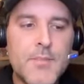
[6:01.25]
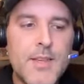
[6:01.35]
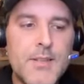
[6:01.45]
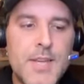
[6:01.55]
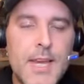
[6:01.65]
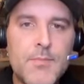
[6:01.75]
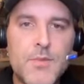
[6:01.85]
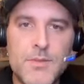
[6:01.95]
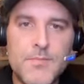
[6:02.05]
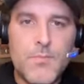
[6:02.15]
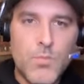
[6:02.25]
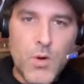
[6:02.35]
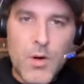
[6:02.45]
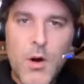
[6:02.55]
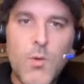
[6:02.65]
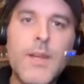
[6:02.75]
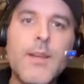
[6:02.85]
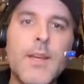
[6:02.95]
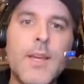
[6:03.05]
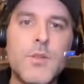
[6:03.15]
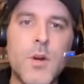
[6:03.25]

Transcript: of these games were going in